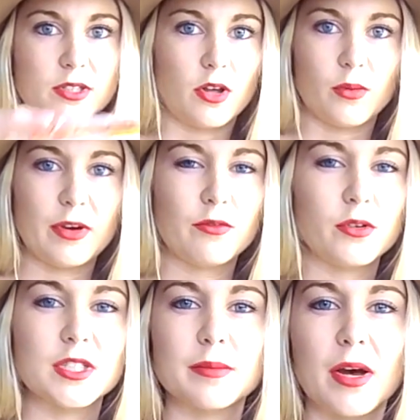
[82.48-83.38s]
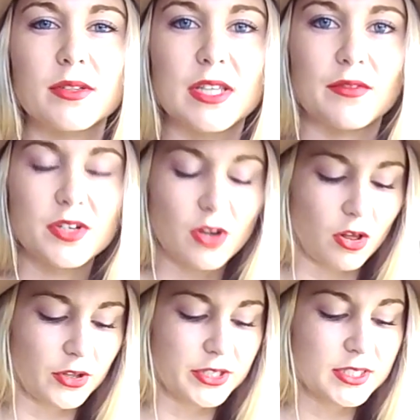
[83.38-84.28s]
all the way full, it's about
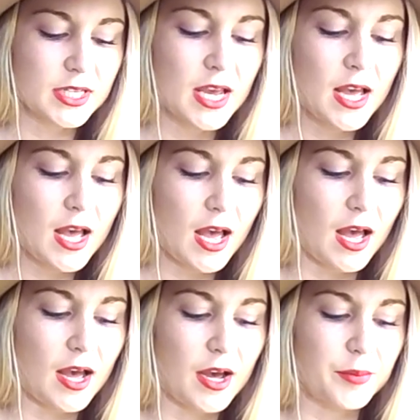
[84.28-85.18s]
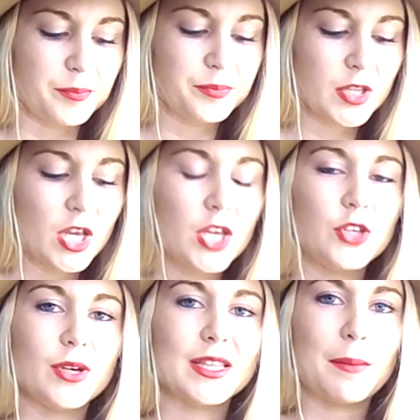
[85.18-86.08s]
$7,
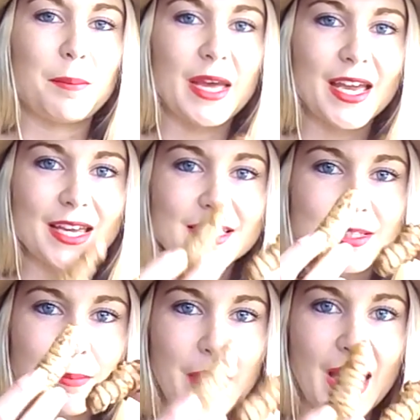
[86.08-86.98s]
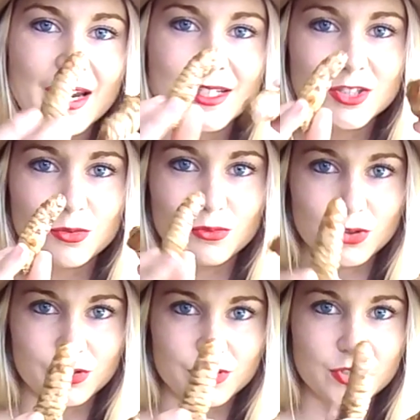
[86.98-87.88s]
you get the biggest, baddest
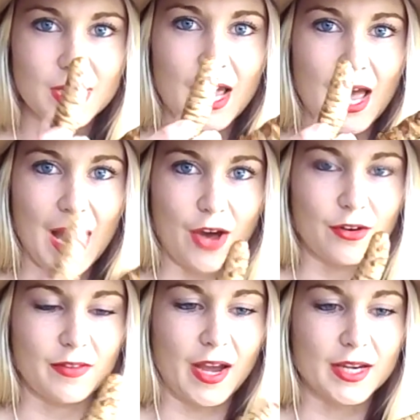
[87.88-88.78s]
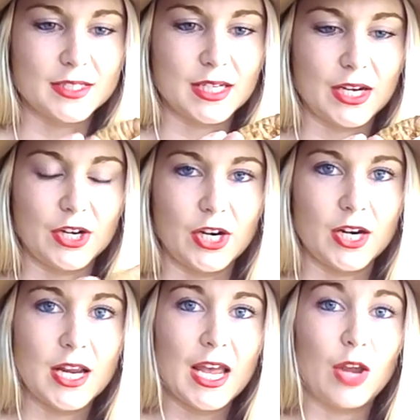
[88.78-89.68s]
roots out of that container,
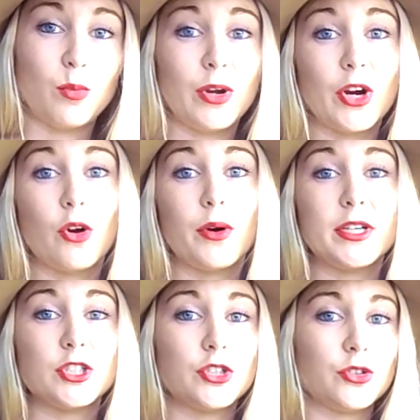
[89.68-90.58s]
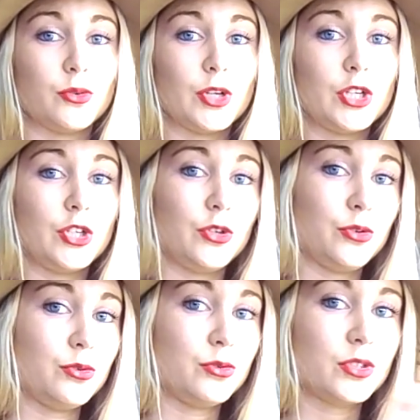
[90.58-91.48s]
and we are going to
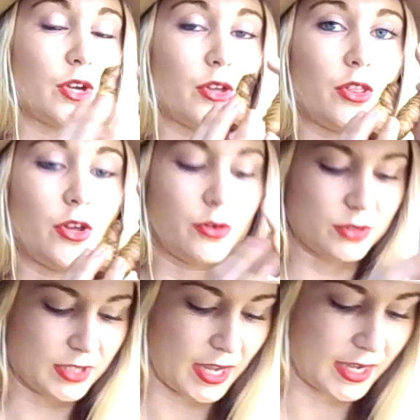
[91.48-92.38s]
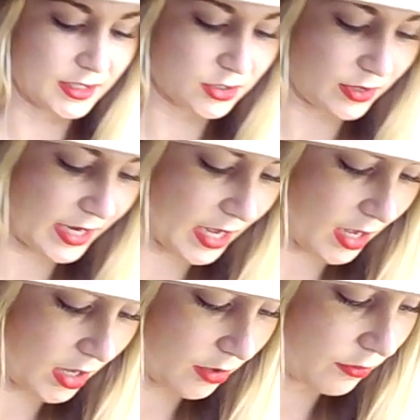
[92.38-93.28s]
use those guys. So I
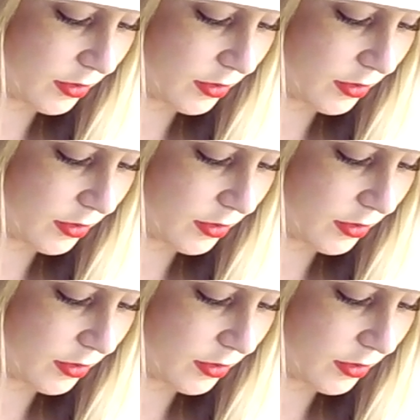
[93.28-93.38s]
have